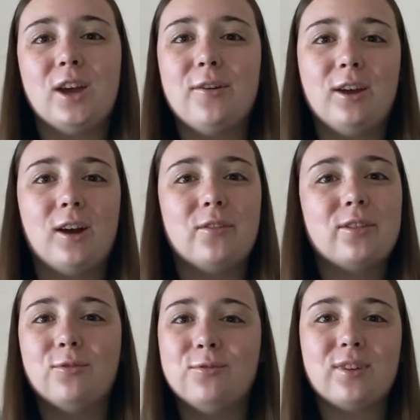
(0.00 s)
going on the
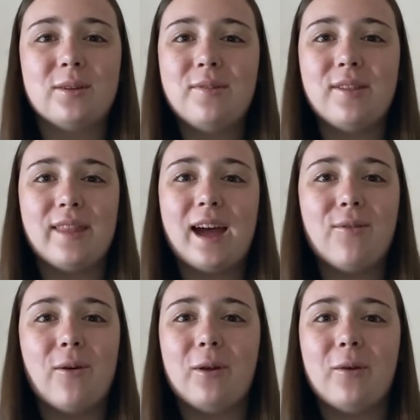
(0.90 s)
school trips and that,
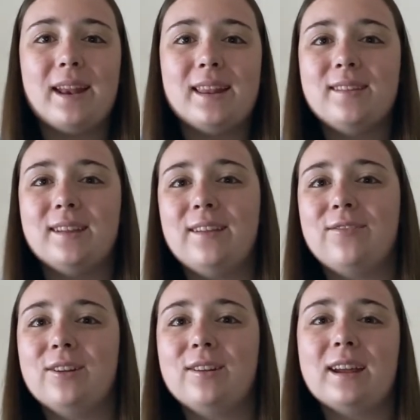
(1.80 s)
when we went to
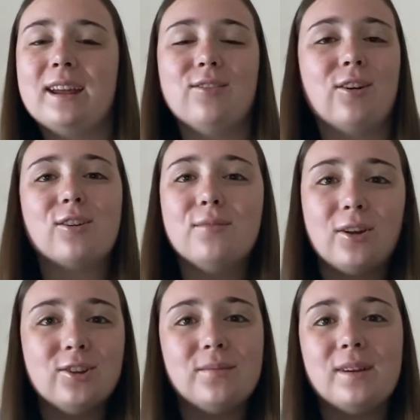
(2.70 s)
different like historical
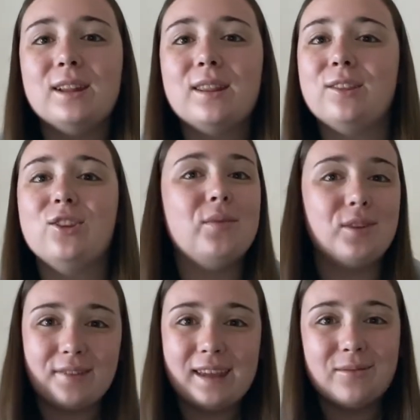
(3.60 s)
monuments and to
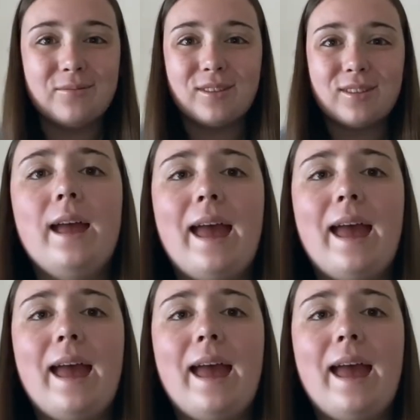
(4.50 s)
museums.